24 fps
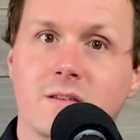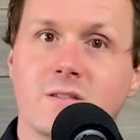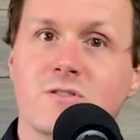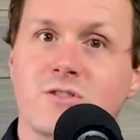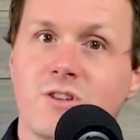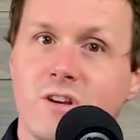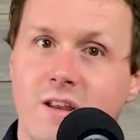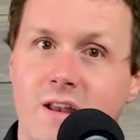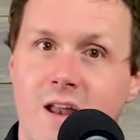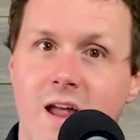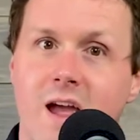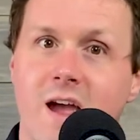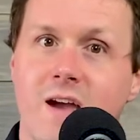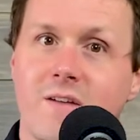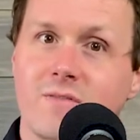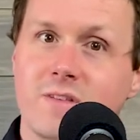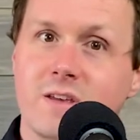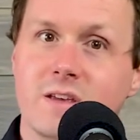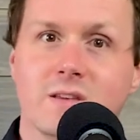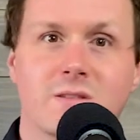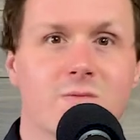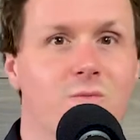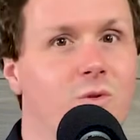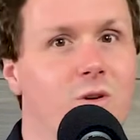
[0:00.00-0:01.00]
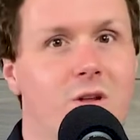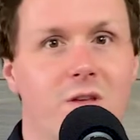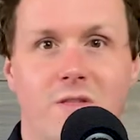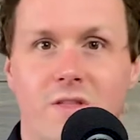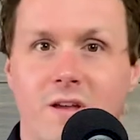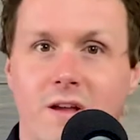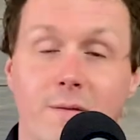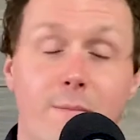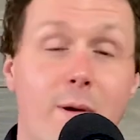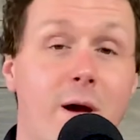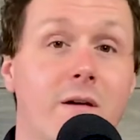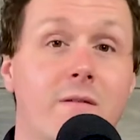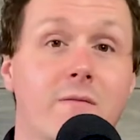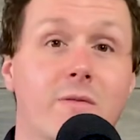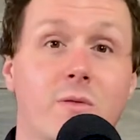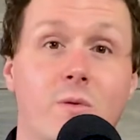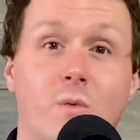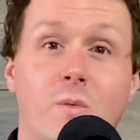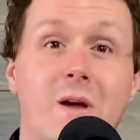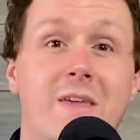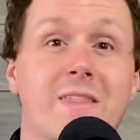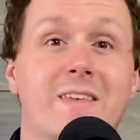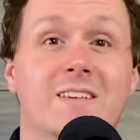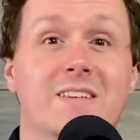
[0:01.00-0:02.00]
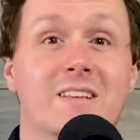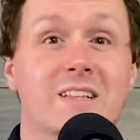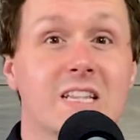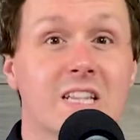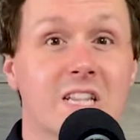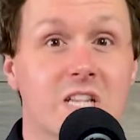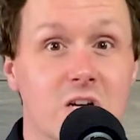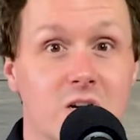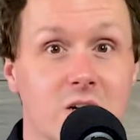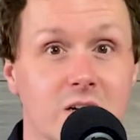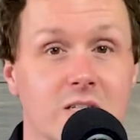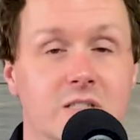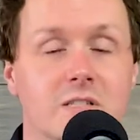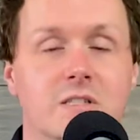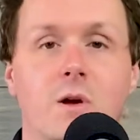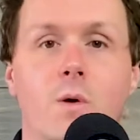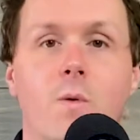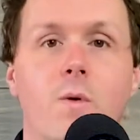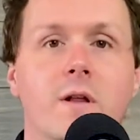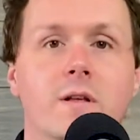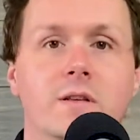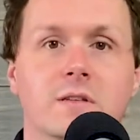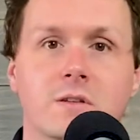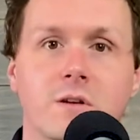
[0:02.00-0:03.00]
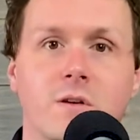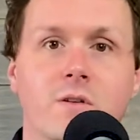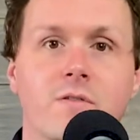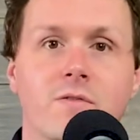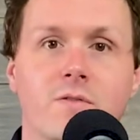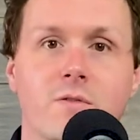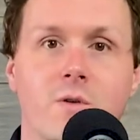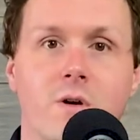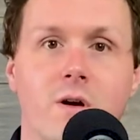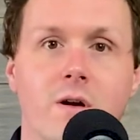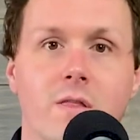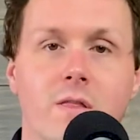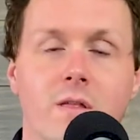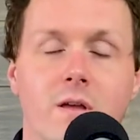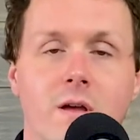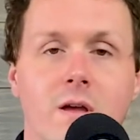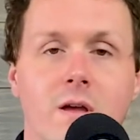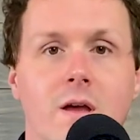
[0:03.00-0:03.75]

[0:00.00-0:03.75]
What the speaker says: Should it have this? What do you think about the way this looks? So on and so forth.